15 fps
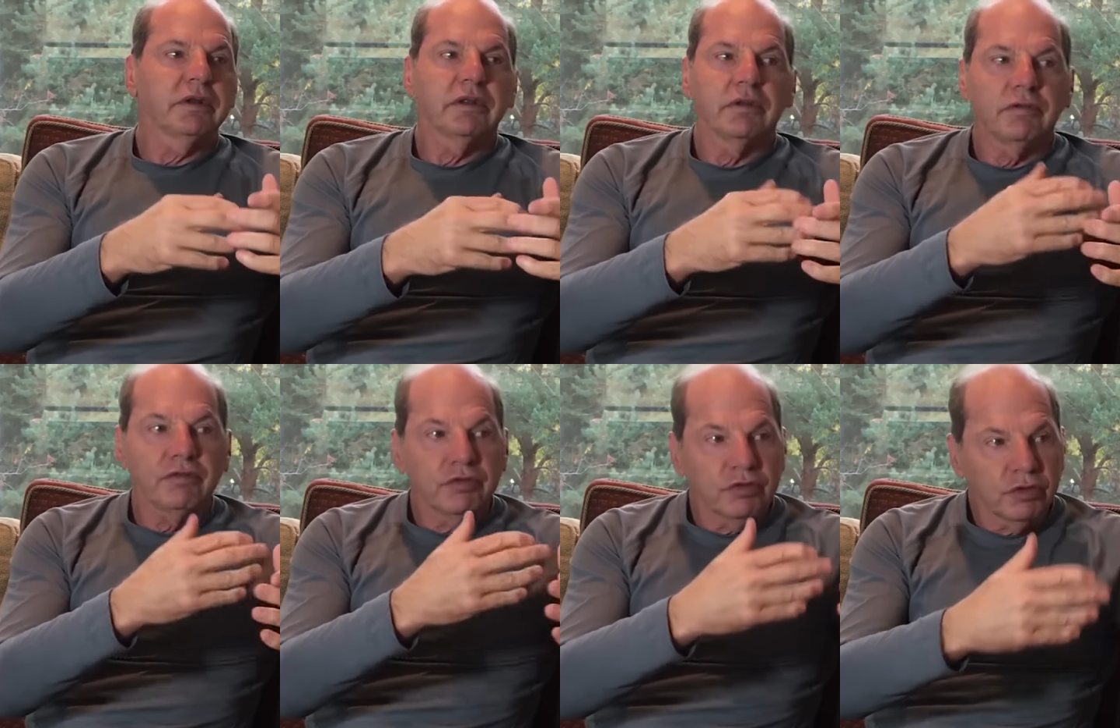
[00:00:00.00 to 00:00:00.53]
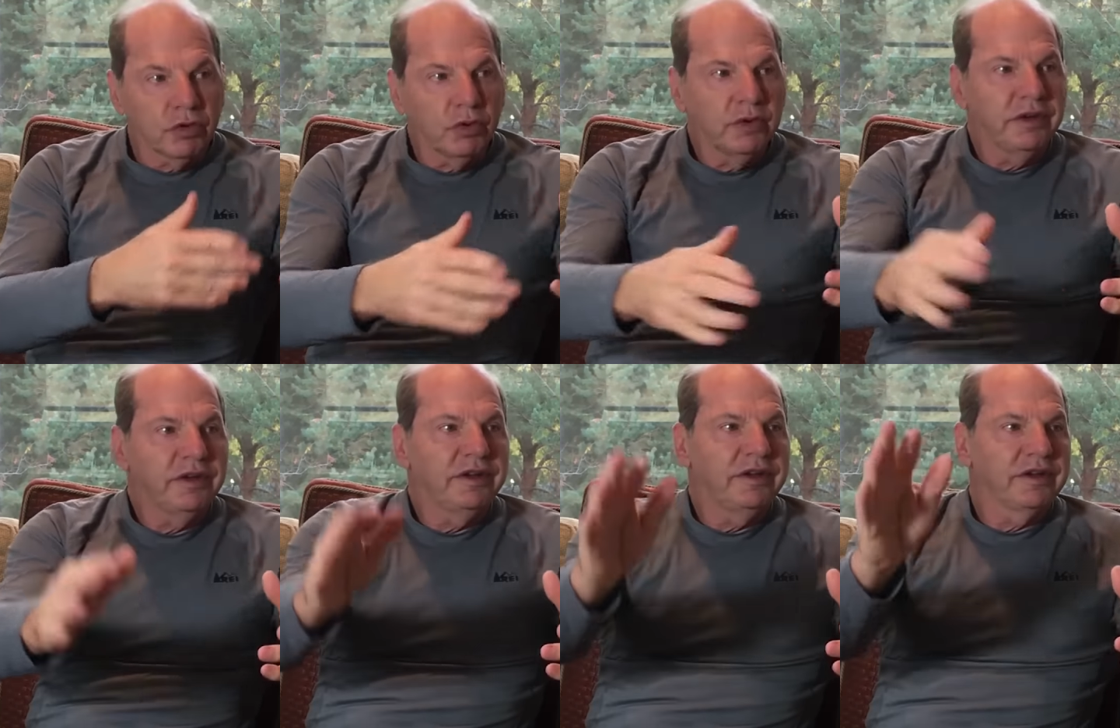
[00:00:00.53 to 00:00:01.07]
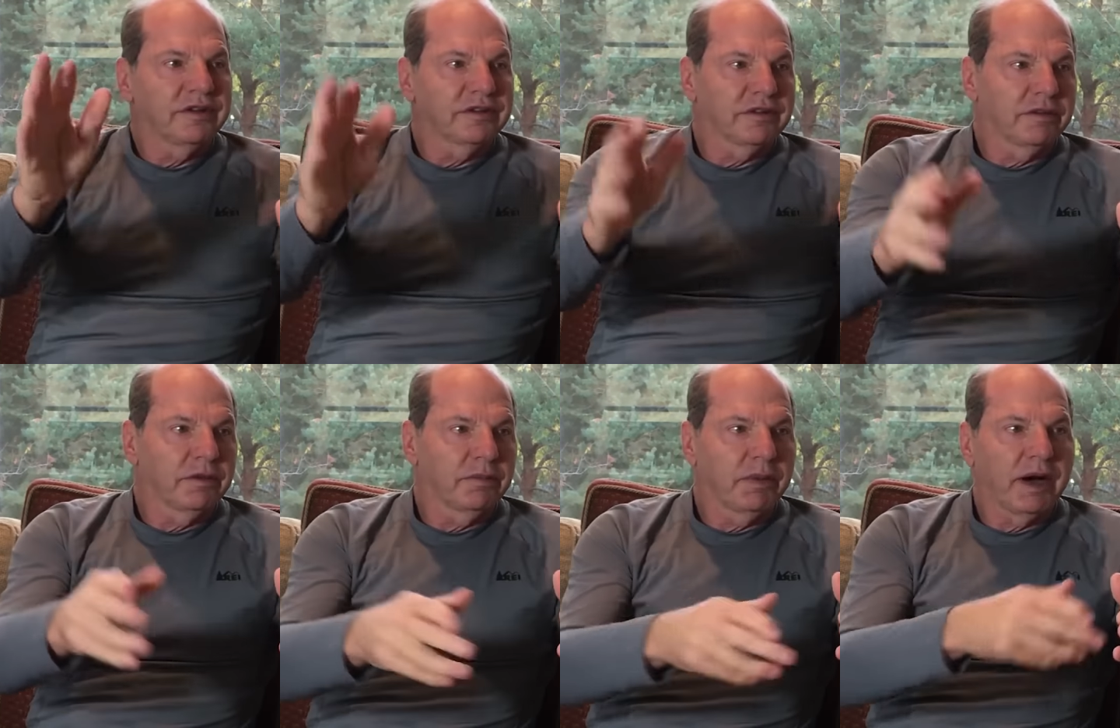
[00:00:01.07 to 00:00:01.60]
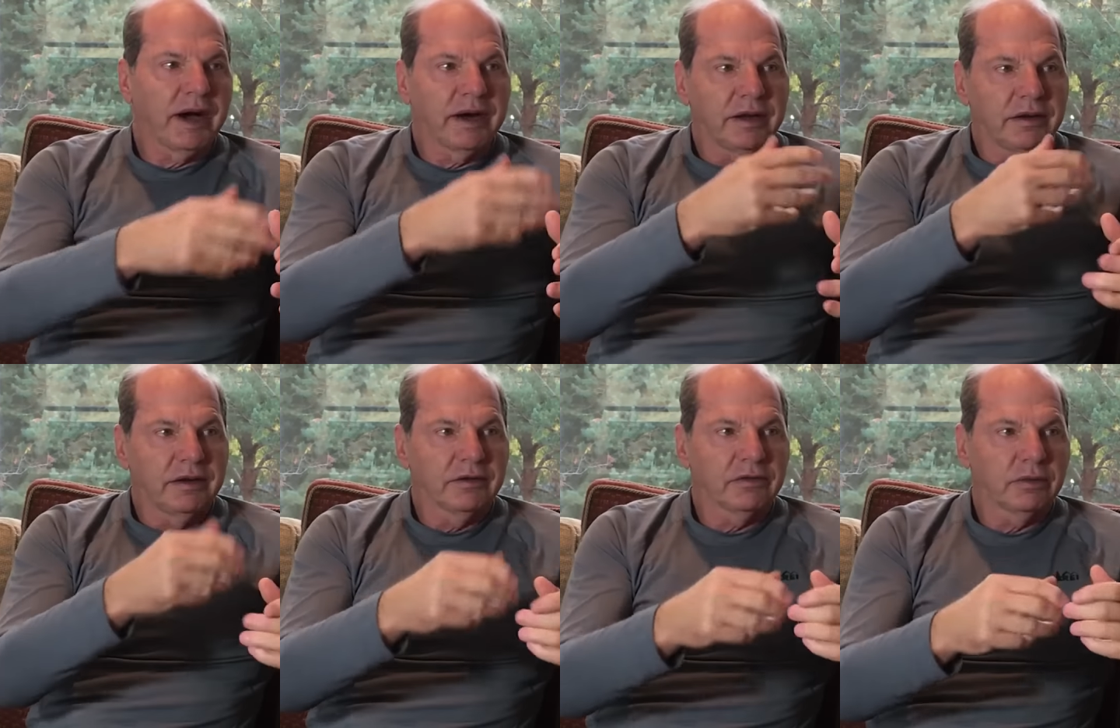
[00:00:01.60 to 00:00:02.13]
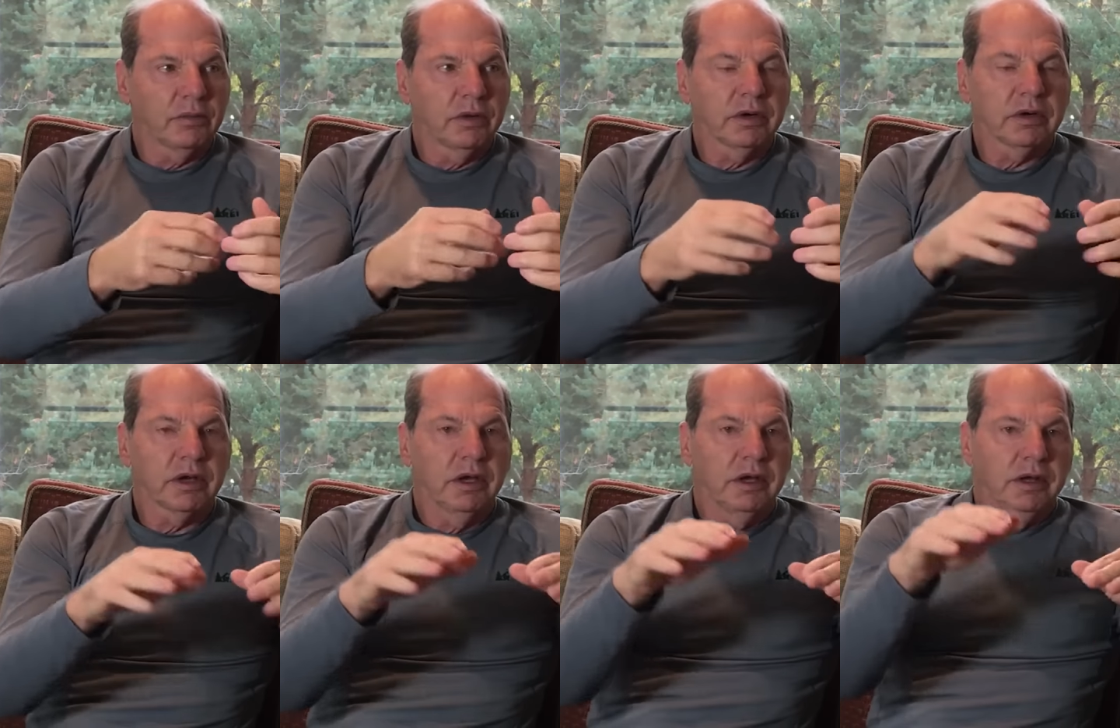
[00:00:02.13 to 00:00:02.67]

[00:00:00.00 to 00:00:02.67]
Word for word: the fluidness of the body doesn't work,